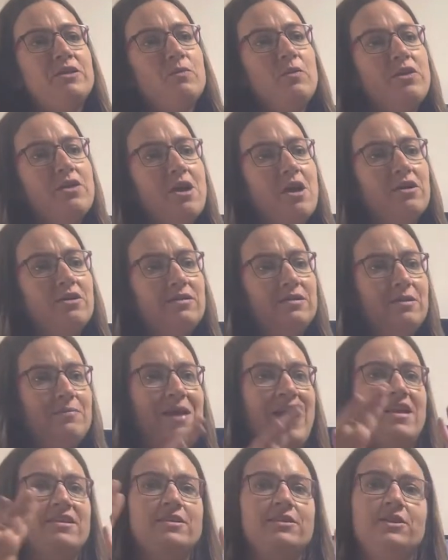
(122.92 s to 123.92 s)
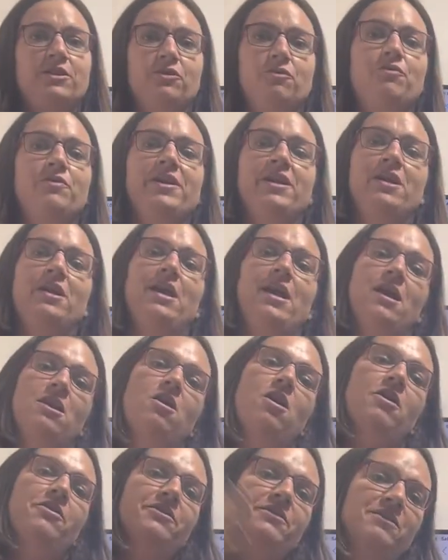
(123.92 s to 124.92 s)
with autism has a screen, and
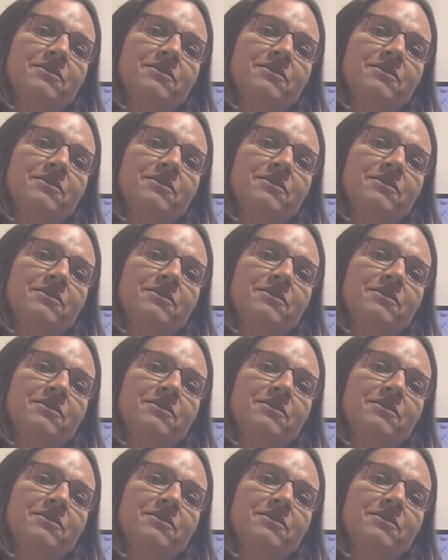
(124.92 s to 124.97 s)
all this